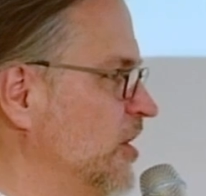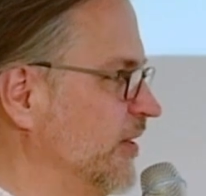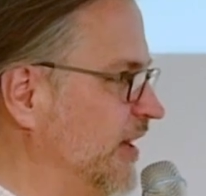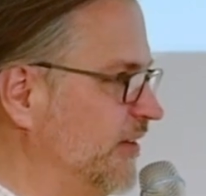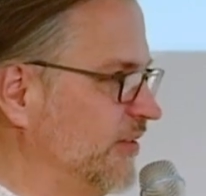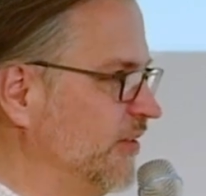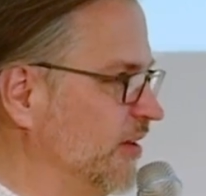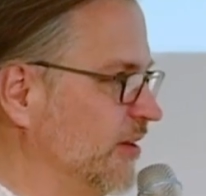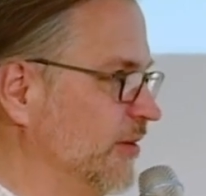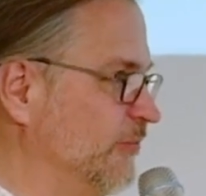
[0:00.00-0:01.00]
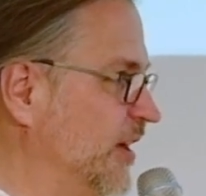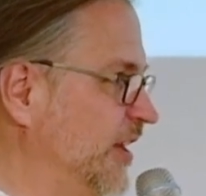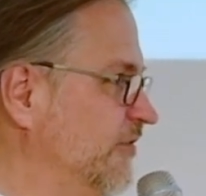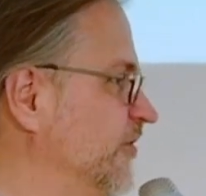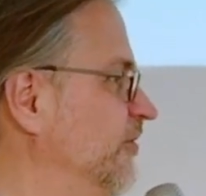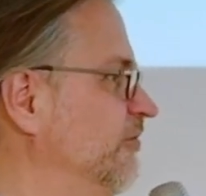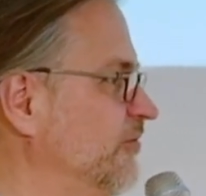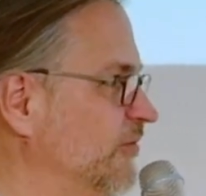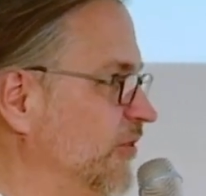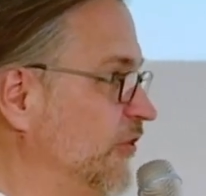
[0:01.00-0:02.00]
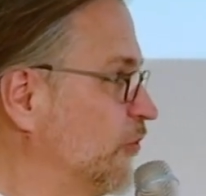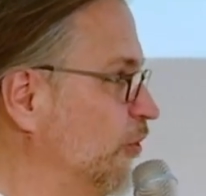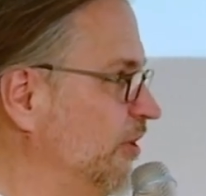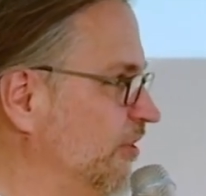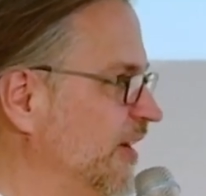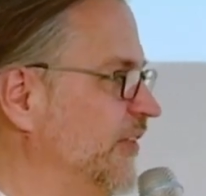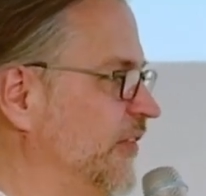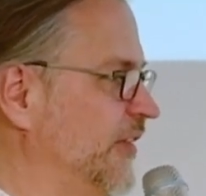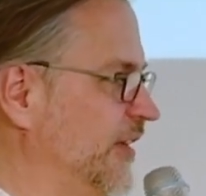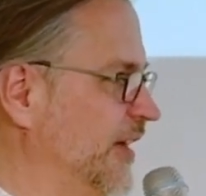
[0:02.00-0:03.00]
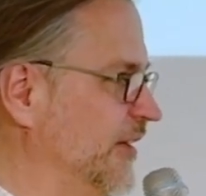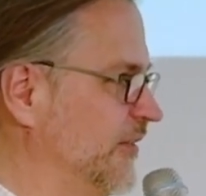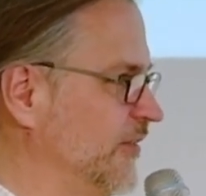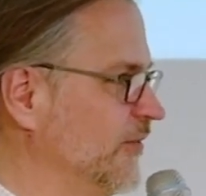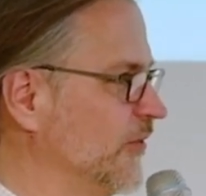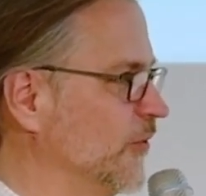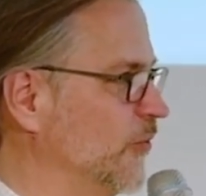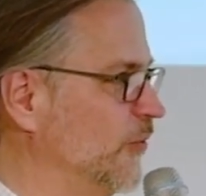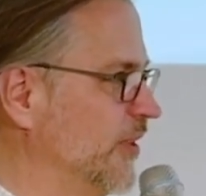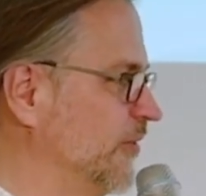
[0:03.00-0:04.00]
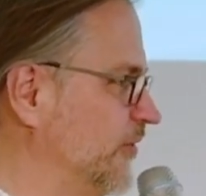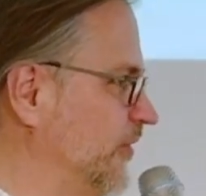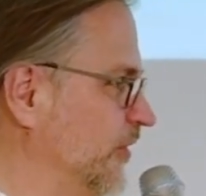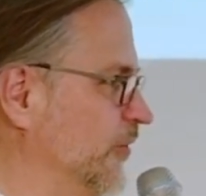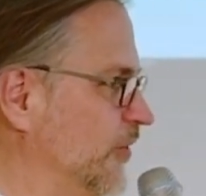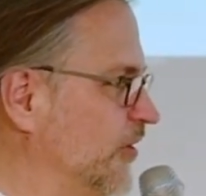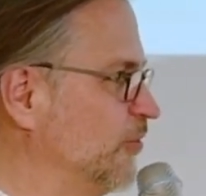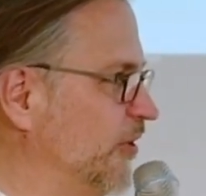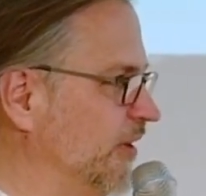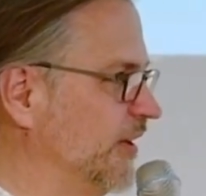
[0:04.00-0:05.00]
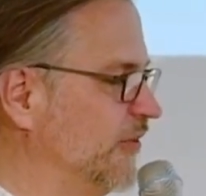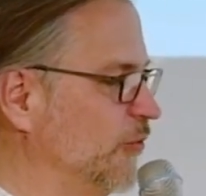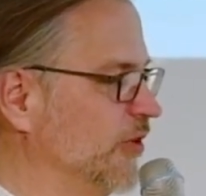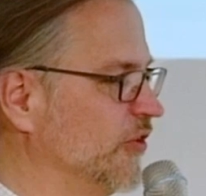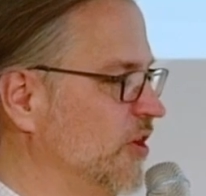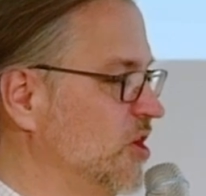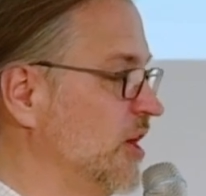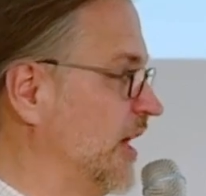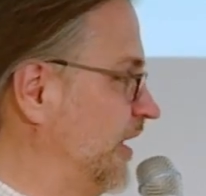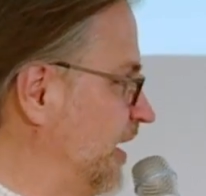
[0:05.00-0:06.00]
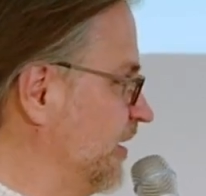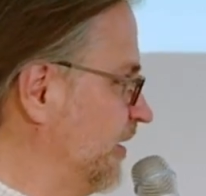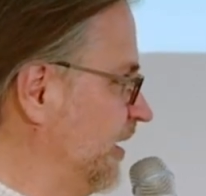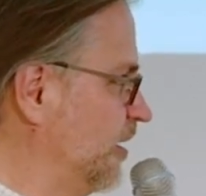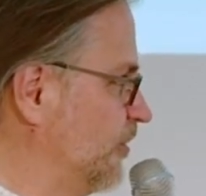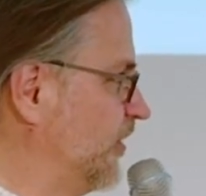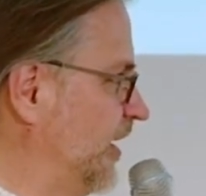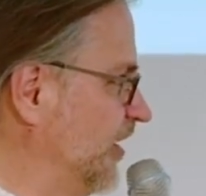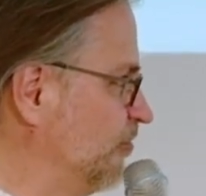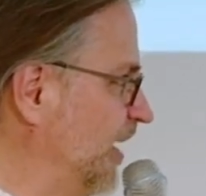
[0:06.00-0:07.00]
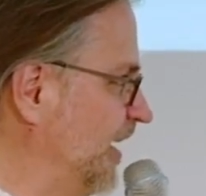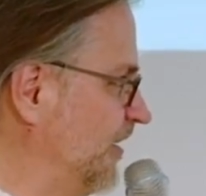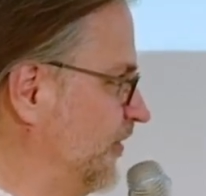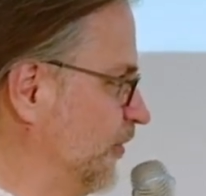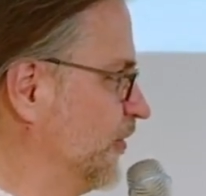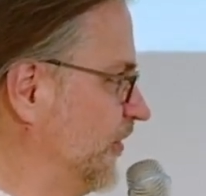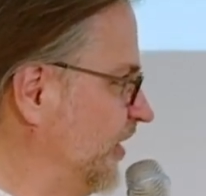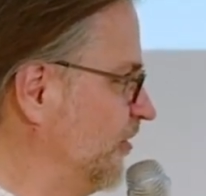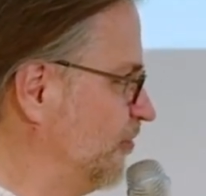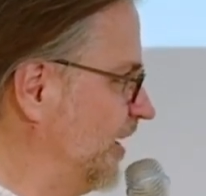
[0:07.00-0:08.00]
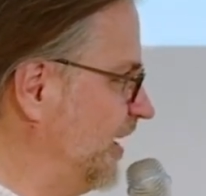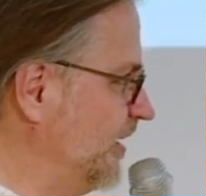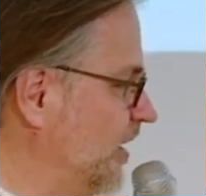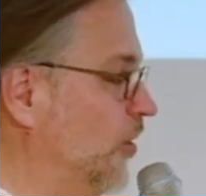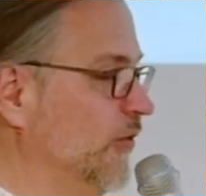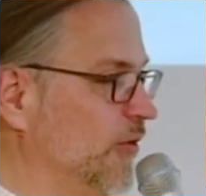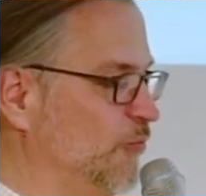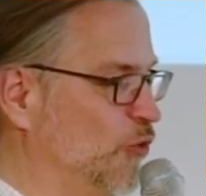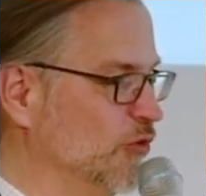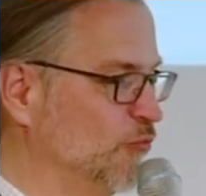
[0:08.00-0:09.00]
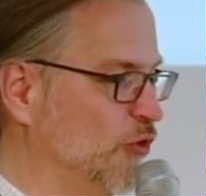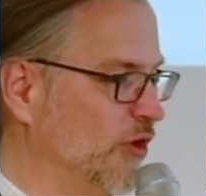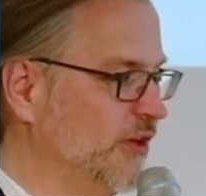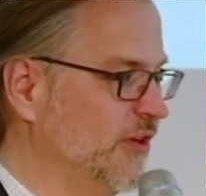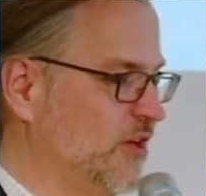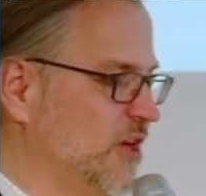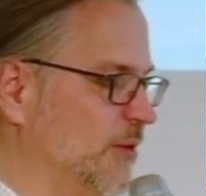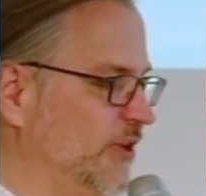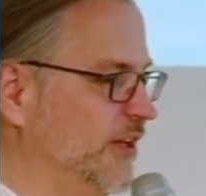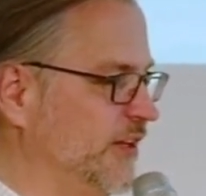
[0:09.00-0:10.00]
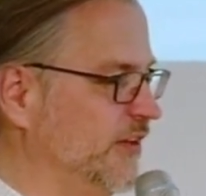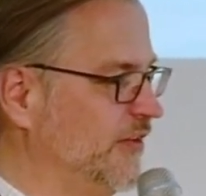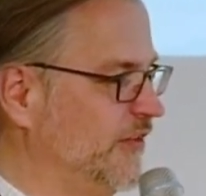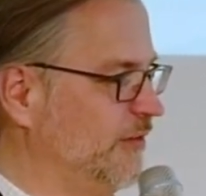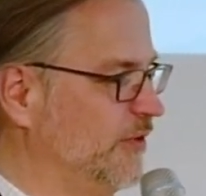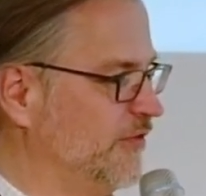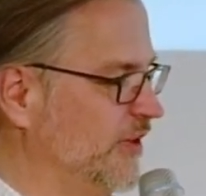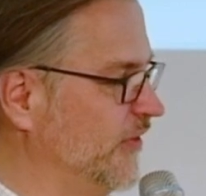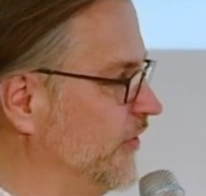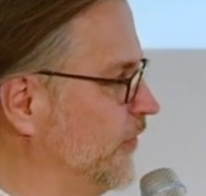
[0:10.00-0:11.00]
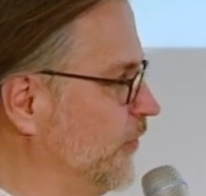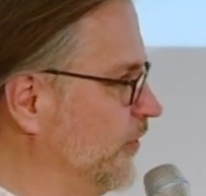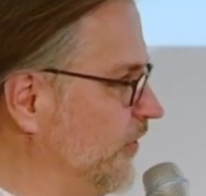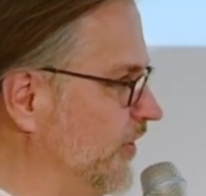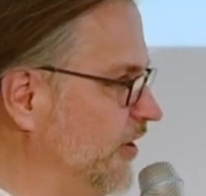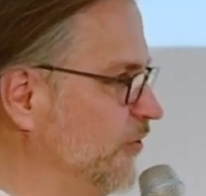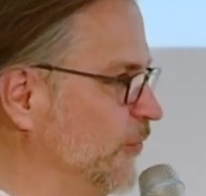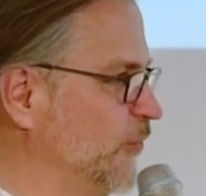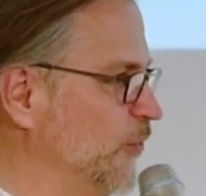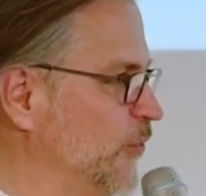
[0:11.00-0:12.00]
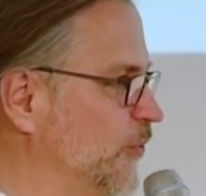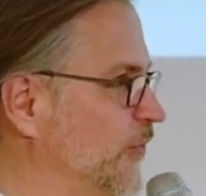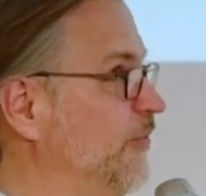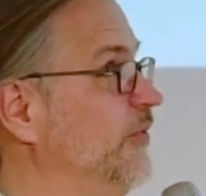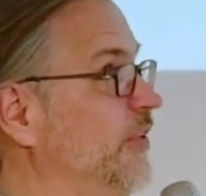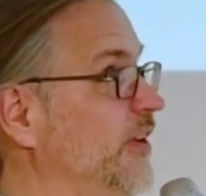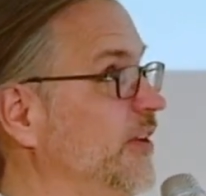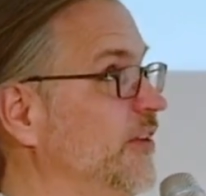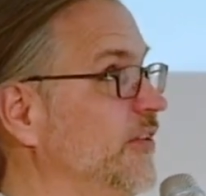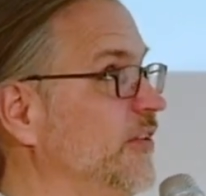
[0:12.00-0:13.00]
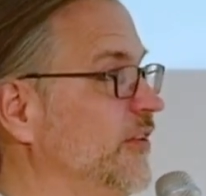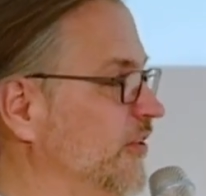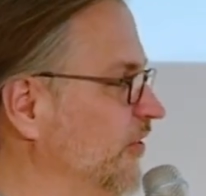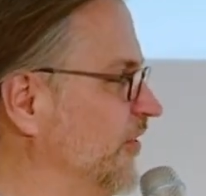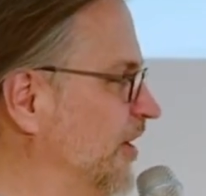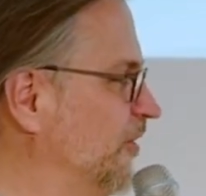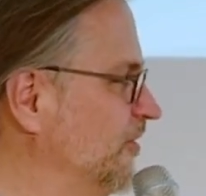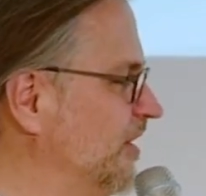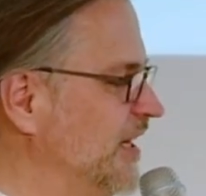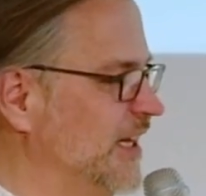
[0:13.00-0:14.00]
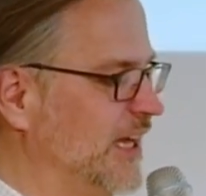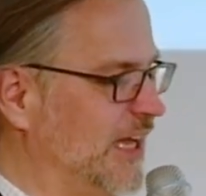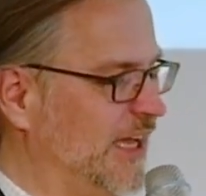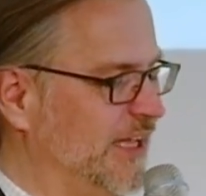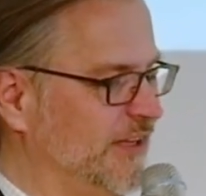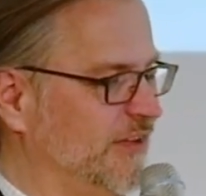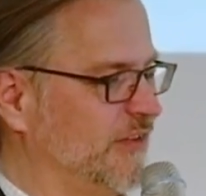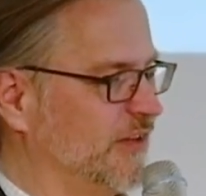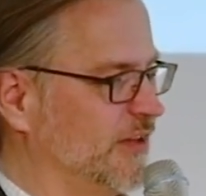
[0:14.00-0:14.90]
that can even destroy devices in the end. So without exploiting that too much. And the other thing about the S-plane, synchronization plane, also important point. I mean, at the NTC we've tested synchronization for 15 years now, and